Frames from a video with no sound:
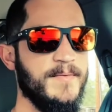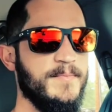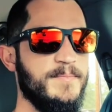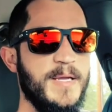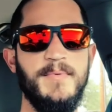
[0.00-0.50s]

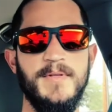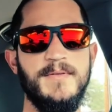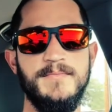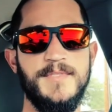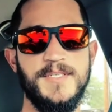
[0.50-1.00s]

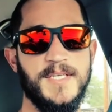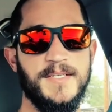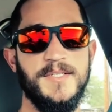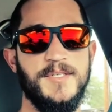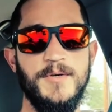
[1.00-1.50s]
People just get
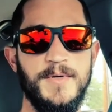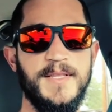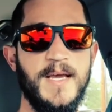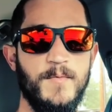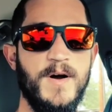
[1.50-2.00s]
to do what
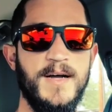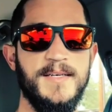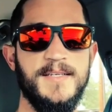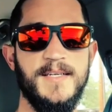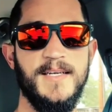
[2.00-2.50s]
they
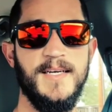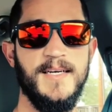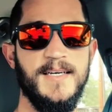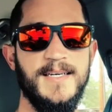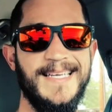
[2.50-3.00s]
want
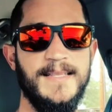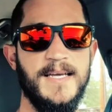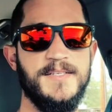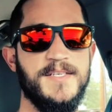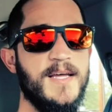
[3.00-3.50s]
in
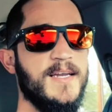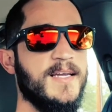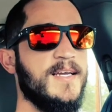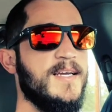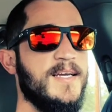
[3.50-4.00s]
that
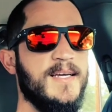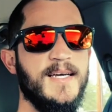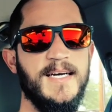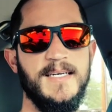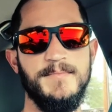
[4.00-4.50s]
setting.
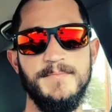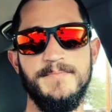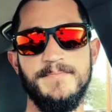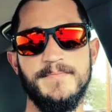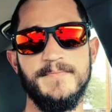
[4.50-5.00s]

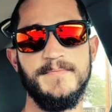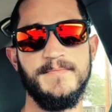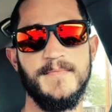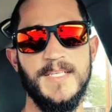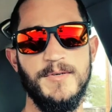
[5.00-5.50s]

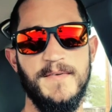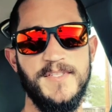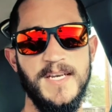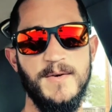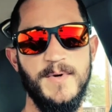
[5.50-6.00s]
So I've
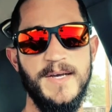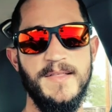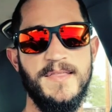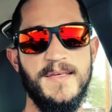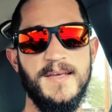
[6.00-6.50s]
seen it
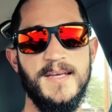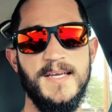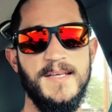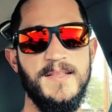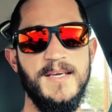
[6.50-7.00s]
with
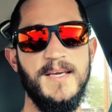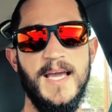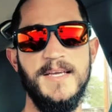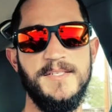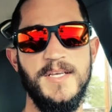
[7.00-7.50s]
the
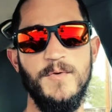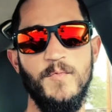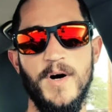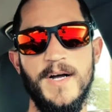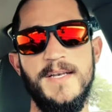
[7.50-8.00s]

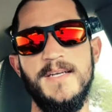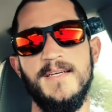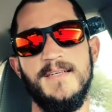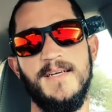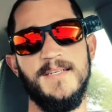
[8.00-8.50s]

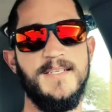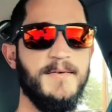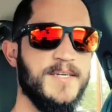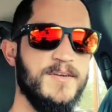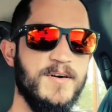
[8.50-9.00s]
AC1
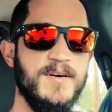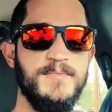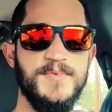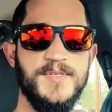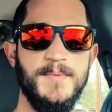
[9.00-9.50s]
T-Rex
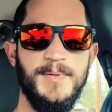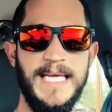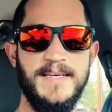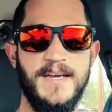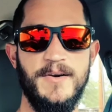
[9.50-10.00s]
Arms
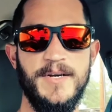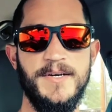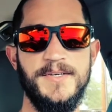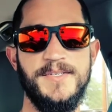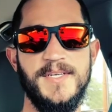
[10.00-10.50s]
plate
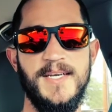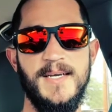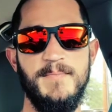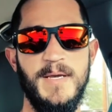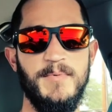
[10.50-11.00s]
carriers.
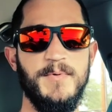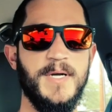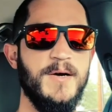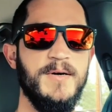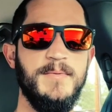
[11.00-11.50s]
People will
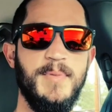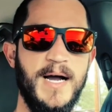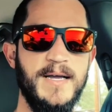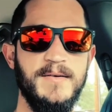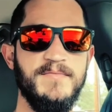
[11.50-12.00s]
go and
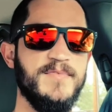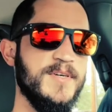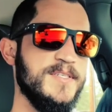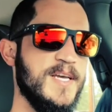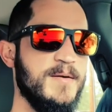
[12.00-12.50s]
buy them for
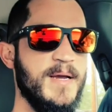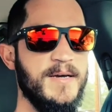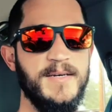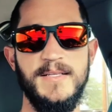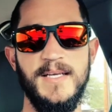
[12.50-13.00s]
a set
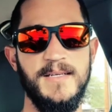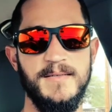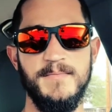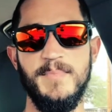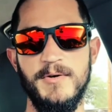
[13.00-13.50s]
amount and
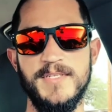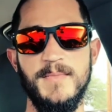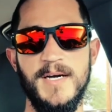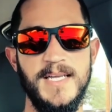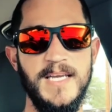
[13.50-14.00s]
then post them
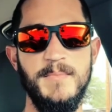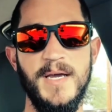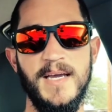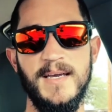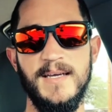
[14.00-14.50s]
on eBay